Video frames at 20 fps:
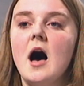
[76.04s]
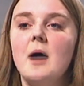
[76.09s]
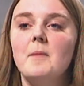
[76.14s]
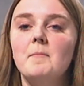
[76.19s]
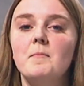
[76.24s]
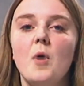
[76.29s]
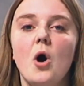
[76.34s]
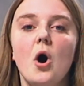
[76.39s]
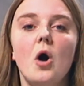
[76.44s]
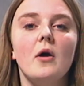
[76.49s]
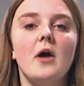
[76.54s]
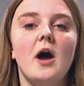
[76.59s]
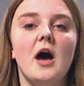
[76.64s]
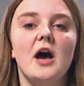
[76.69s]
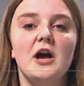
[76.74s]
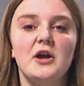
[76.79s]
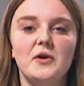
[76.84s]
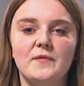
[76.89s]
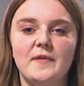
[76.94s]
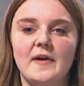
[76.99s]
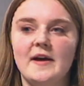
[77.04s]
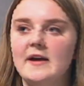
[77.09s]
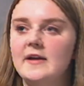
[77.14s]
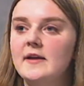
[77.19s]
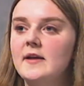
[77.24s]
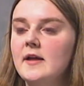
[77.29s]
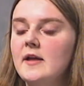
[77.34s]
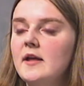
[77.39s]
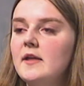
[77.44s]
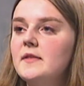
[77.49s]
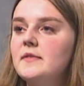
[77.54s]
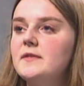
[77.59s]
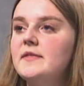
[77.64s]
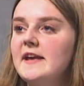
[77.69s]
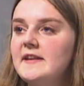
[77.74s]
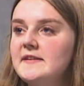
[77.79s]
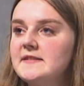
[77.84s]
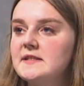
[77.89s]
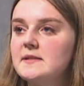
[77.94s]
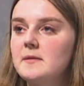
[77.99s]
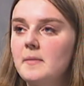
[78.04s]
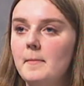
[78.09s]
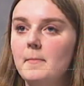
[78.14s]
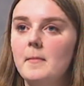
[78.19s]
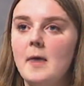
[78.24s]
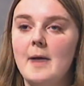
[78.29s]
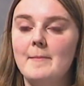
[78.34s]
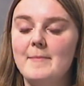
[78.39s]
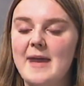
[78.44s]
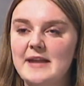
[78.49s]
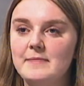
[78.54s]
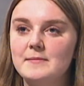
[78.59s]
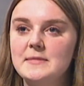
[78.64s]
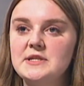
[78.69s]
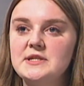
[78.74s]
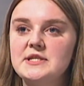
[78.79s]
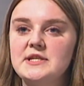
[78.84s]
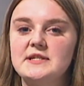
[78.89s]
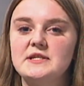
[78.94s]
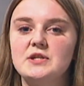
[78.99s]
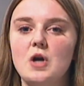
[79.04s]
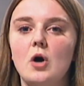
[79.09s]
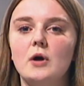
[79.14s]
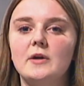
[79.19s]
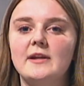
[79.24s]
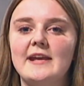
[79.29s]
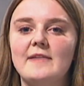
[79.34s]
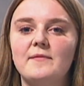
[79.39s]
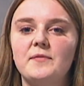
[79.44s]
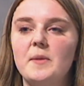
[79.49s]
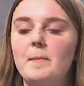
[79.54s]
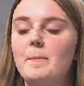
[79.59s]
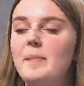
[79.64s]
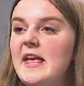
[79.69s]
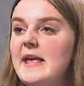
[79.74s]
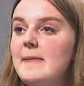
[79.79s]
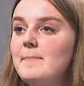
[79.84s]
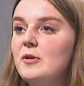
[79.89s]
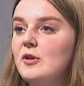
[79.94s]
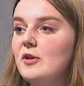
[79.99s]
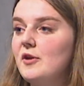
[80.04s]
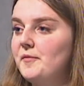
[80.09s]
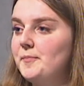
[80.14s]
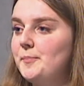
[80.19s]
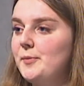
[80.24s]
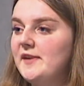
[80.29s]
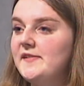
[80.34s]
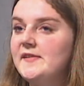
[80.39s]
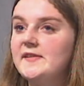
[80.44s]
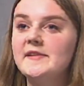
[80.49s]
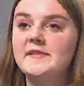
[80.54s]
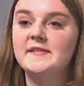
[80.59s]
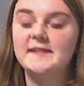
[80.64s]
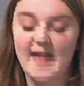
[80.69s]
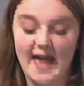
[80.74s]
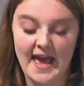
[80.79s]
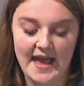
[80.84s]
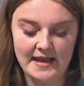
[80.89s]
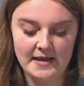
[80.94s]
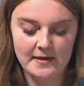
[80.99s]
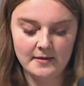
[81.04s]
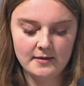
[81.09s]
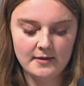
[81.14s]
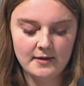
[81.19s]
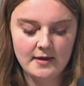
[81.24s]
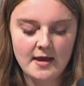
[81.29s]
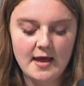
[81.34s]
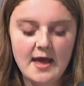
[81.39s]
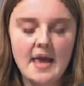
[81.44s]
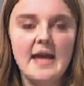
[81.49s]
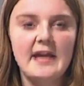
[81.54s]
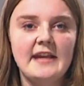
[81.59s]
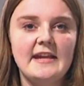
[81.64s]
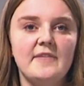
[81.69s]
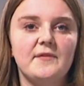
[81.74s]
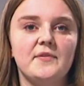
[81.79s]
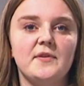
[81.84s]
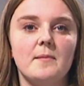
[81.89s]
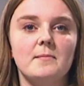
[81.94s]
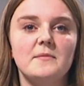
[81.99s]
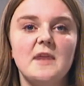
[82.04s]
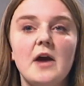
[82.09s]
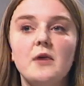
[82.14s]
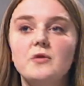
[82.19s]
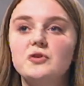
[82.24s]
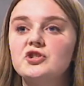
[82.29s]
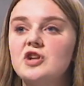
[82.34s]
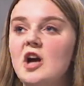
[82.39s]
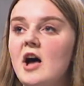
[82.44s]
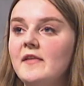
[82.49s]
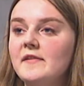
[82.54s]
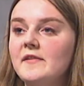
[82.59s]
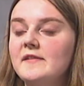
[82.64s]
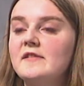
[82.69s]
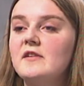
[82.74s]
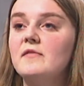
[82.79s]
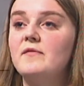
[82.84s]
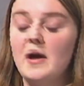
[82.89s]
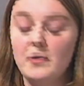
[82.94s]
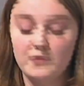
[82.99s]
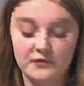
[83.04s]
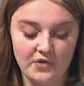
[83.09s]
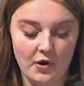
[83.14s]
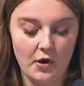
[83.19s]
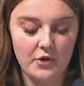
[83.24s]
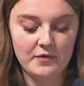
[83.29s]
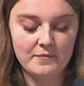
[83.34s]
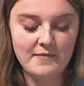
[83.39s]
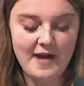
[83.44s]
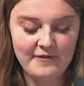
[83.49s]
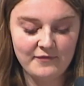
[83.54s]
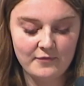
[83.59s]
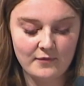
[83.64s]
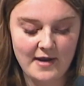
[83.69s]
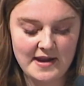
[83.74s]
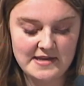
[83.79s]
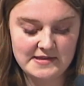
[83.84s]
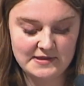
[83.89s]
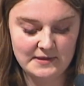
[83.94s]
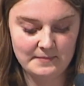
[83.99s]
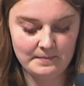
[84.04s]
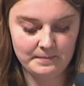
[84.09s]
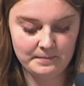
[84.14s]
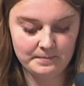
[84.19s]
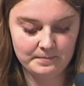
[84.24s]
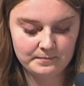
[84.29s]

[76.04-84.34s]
And moreover, this amendment does not give the people of Britain a say. It gives them no chance to vote on a referendum.